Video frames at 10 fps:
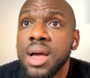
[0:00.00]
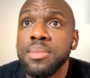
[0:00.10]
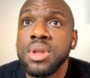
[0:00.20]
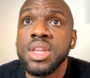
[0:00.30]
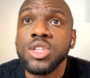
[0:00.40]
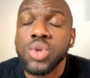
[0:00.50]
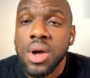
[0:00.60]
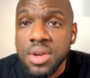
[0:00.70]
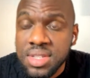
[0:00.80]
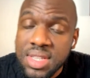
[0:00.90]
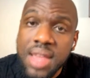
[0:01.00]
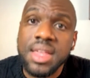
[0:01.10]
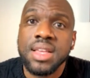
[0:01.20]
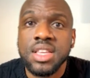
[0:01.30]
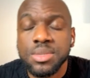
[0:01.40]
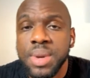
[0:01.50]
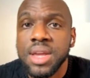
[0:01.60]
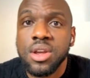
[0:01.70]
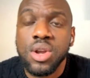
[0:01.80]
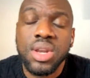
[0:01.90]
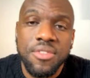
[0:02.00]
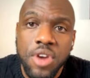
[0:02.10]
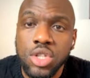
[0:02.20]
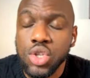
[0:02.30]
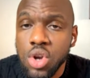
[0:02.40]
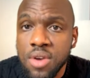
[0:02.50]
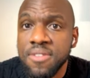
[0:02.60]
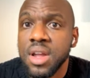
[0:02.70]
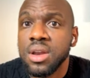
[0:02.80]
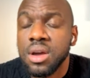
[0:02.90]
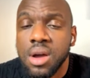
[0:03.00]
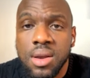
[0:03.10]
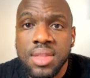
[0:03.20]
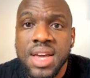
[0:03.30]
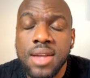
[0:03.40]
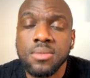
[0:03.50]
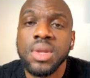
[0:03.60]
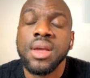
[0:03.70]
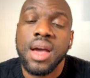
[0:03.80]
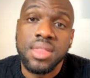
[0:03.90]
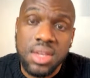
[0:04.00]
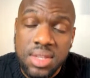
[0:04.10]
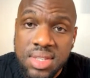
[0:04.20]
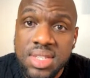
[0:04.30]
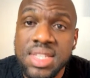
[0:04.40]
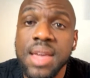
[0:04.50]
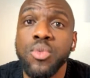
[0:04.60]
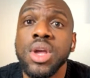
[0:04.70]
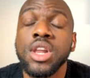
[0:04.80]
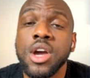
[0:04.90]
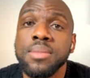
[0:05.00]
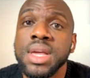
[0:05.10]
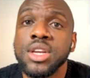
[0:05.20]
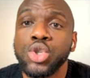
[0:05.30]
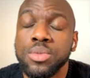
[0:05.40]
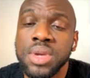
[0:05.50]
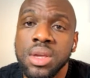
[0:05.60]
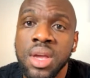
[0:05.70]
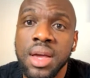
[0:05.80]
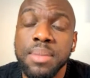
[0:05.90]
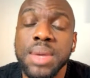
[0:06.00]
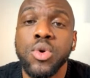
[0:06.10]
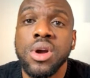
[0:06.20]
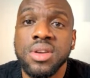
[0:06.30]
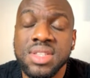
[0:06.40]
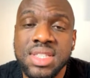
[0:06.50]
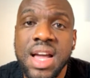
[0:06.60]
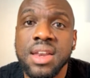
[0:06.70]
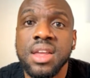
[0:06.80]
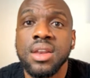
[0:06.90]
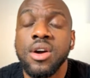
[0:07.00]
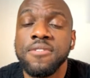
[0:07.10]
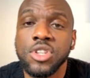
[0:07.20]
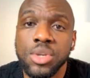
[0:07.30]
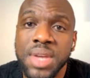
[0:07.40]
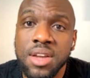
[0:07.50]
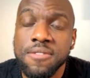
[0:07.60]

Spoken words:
need to understand that he's playing on a different turf and all of that. I think it's the same way Leon Bailey should be a bit more understanding of the Jamaica